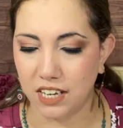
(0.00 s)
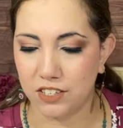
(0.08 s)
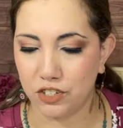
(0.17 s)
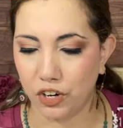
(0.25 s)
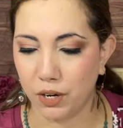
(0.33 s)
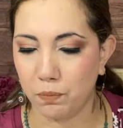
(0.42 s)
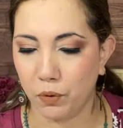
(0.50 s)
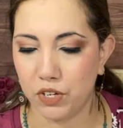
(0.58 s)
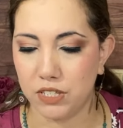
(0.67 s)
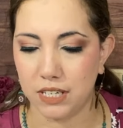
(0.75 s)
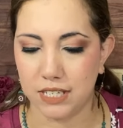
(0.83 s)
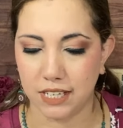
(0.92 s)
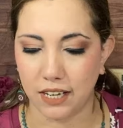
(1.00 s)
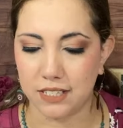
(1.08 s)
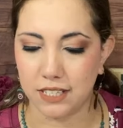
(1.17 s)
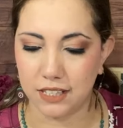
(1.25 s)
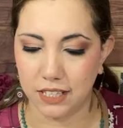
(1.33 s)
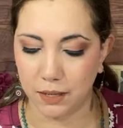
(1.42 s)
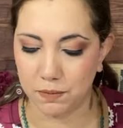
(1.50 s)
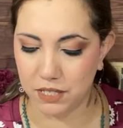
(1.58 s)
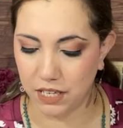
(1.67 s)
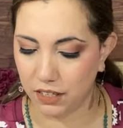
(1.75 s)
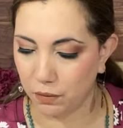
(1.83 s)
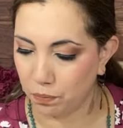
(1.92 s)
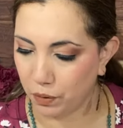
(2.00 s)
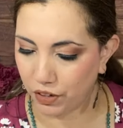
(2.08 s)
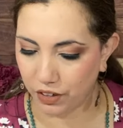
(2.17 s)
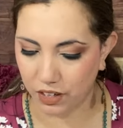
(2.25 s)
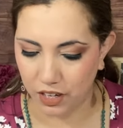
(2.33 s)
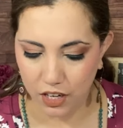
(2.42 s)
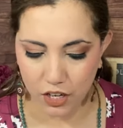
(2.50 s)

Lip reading: starting points to discuss the themes in the book.